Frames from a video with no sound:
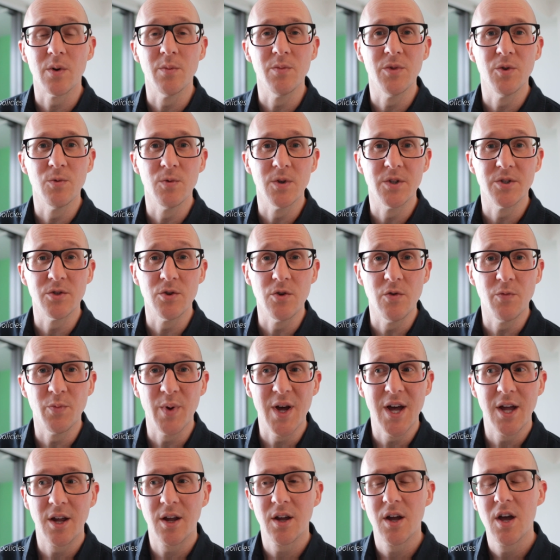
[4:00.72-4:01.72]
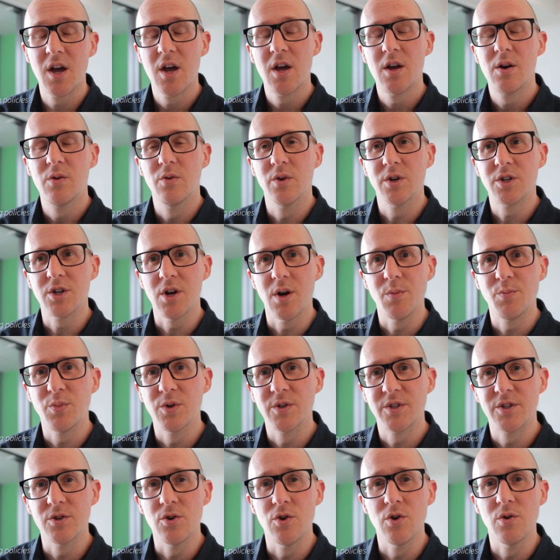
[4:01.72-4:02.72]
from the Reserve Bank, which I
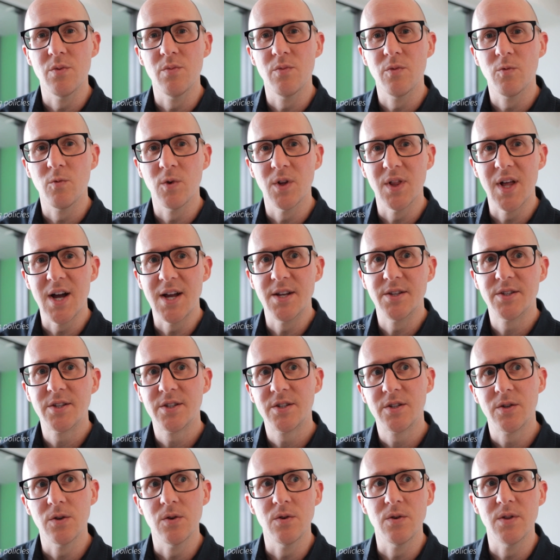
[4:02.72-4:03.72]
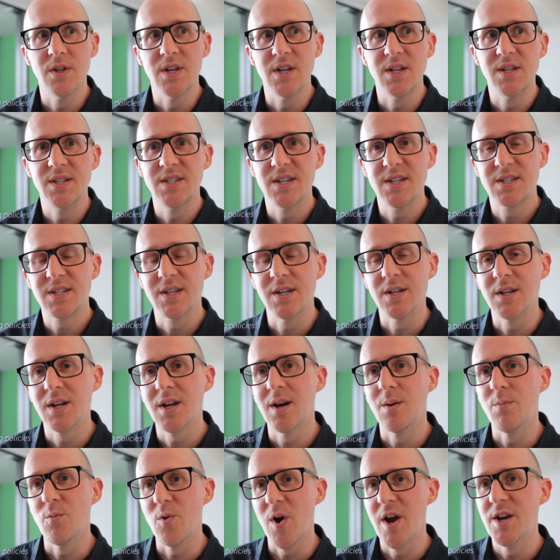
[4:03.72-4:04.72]
presume relates to the debt to
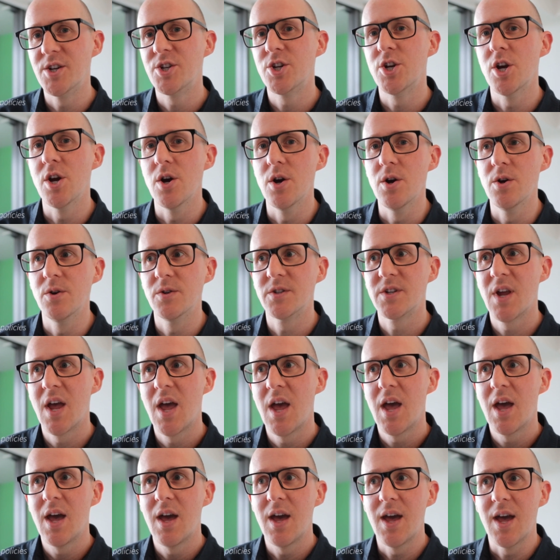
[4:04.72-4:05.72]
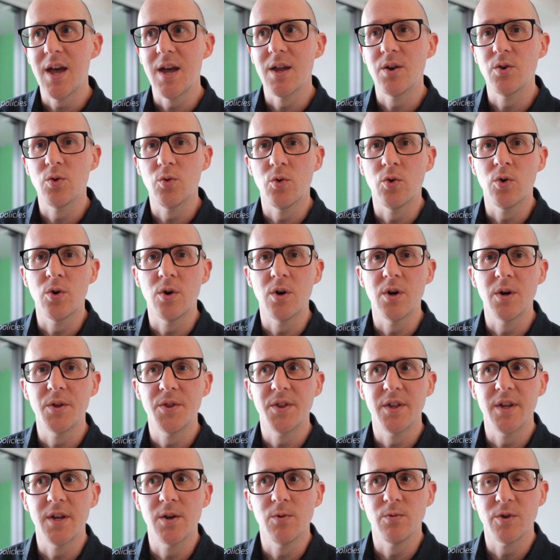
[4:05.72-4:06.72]
income ratios and
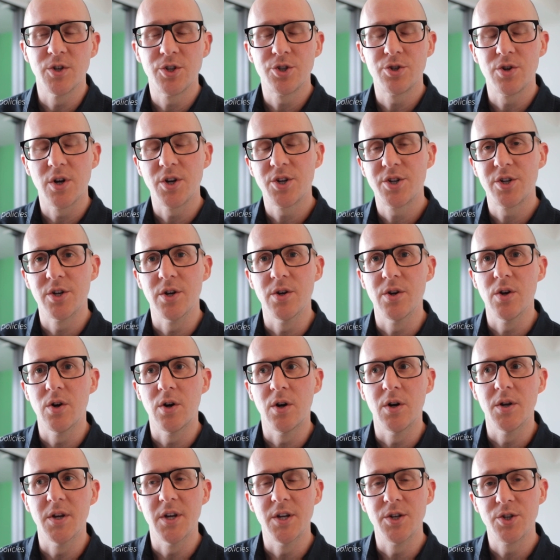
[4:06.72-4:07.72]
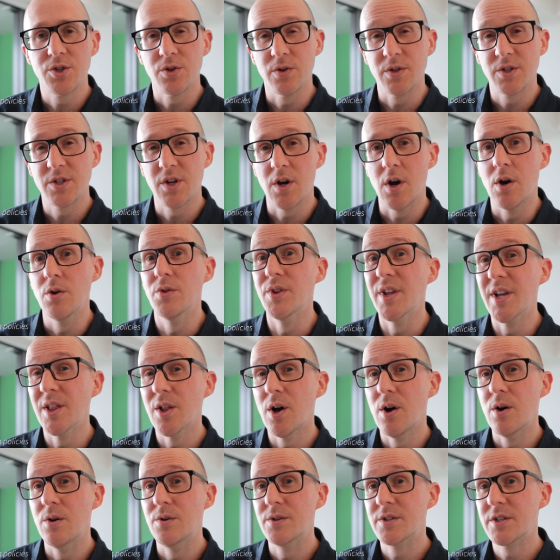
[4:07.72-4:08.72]
or the restriction on interest-only
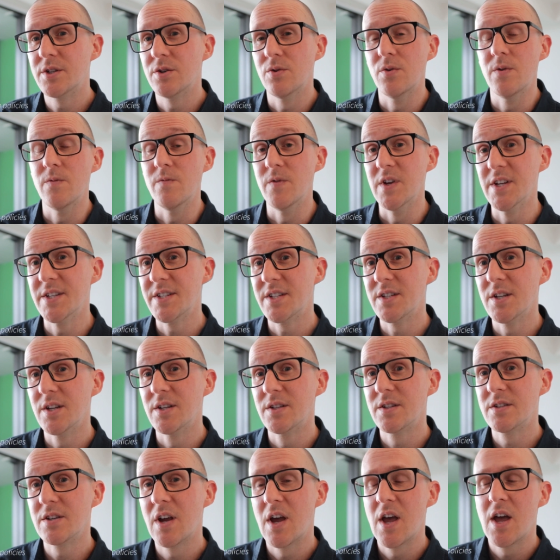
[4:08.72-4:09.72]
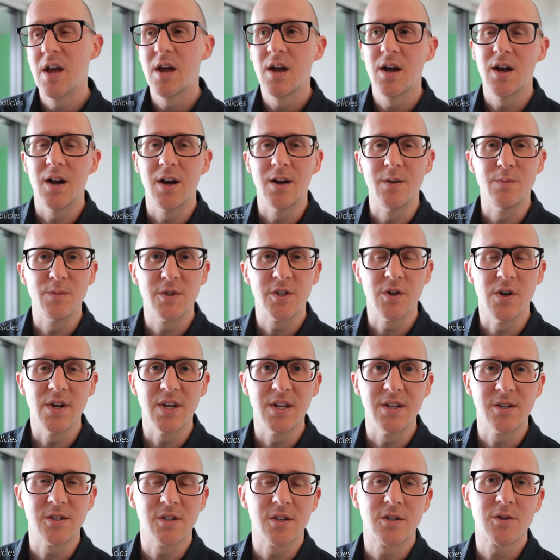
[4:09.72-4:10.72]
loans to investors. So
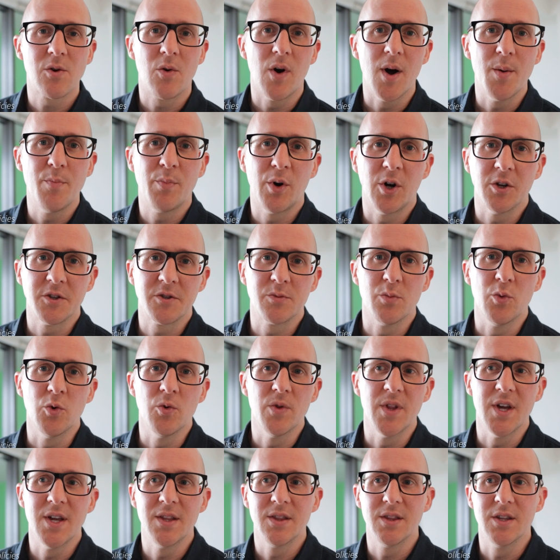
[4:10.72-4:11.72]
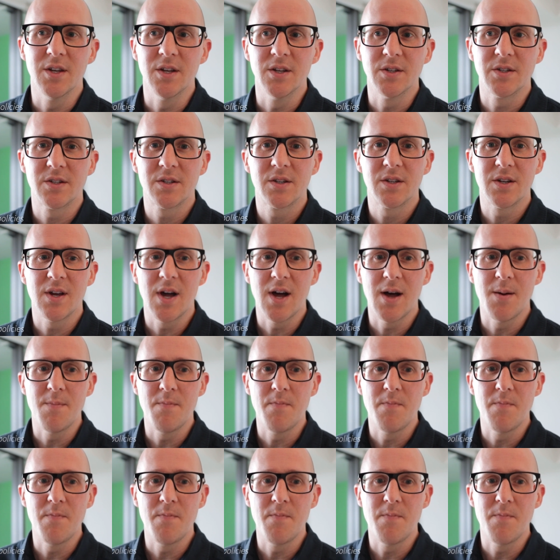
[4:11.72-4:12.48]
I guess it's quite possible that this